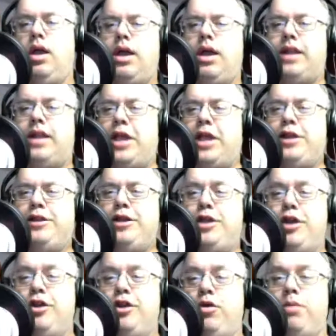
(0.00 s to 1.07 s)
at the end of the year,
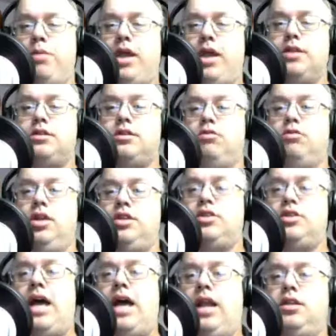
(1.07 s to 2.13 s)
you were making some really
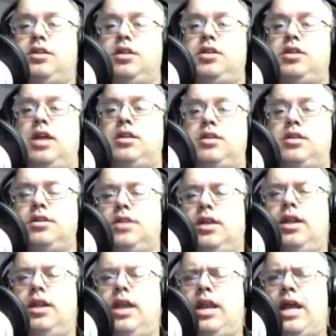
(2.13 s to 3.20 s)
solid suggestions. And
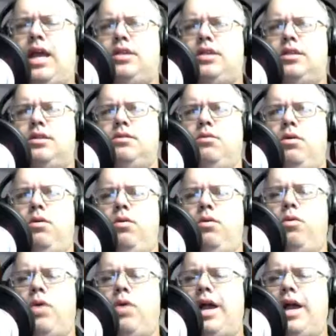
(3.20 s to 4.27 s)
that's
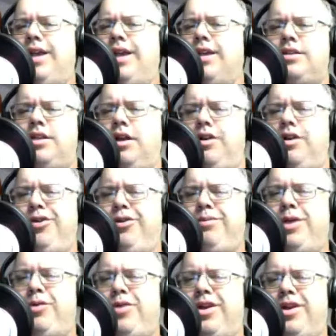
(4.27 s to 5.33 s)
why I consider you to be
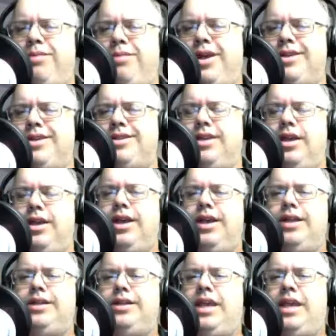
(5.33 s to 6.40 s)
one of the best
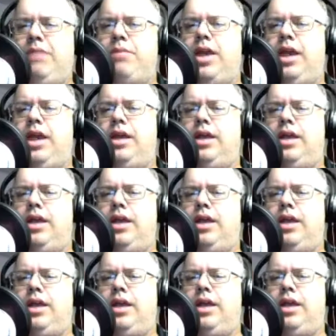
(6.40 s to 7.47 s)

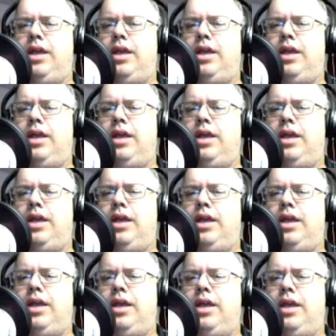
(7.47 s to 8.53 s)
teammates and
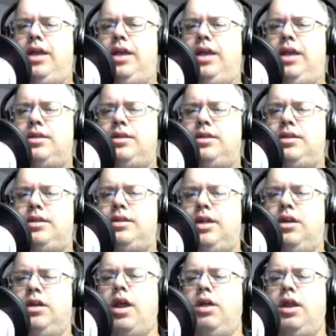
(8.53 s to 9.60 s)
coachable I've
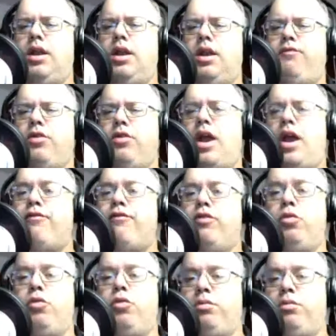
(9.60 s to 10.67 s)
been around, and
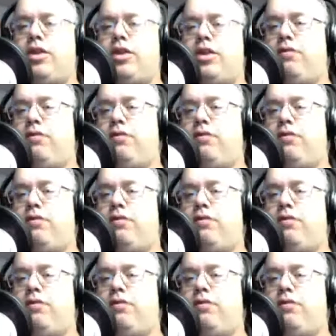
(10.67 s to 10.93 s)
forever will be